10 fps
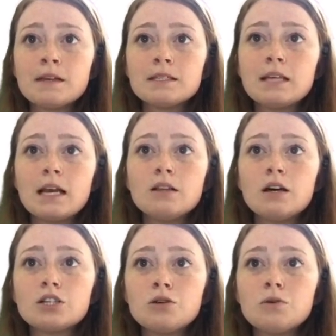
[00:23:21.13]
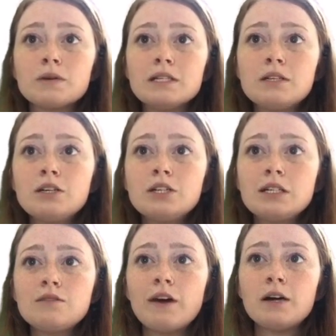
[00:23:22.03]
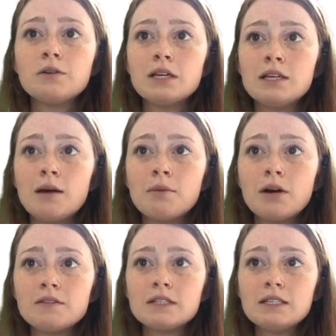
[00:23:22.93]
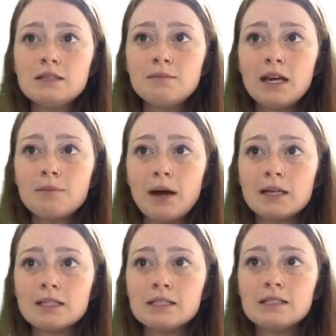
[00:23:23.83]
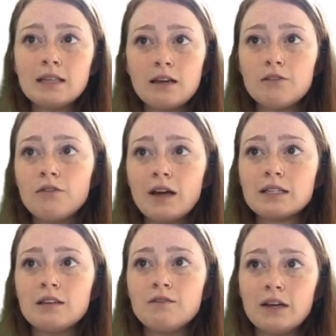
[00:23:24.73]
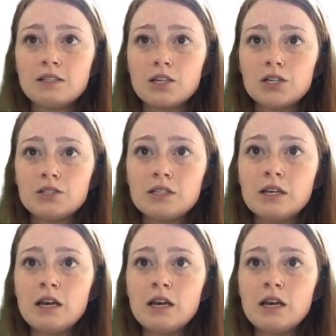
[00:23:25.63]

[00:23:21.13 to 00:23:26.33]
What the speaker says: Psychological research has found a number of systematic biases that affect investors.